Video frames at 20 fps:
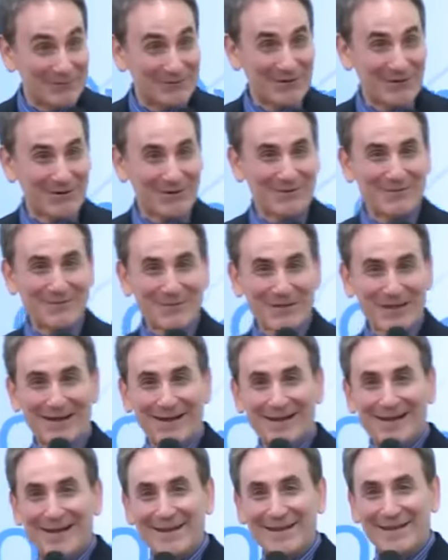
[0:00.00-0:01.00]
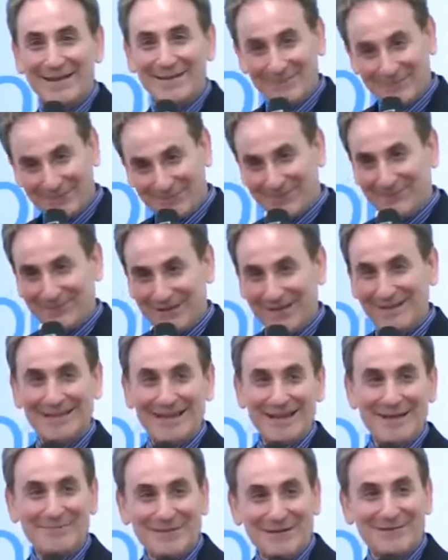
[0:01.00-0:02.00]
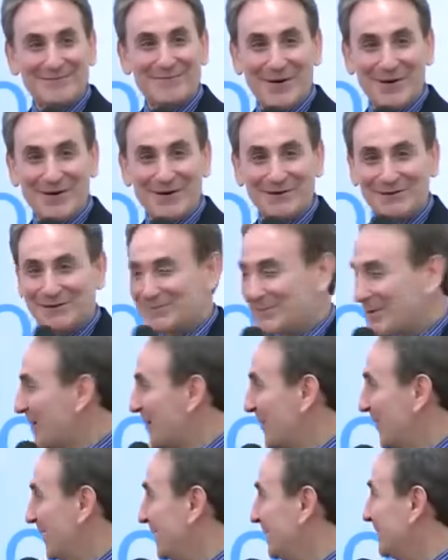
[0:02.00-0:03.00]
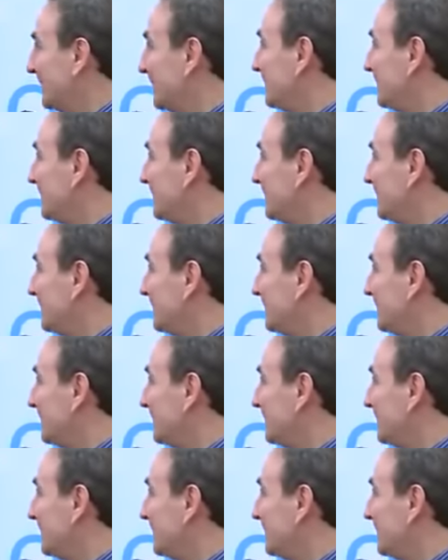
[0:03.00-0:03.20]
So again, let's keep this partnership going.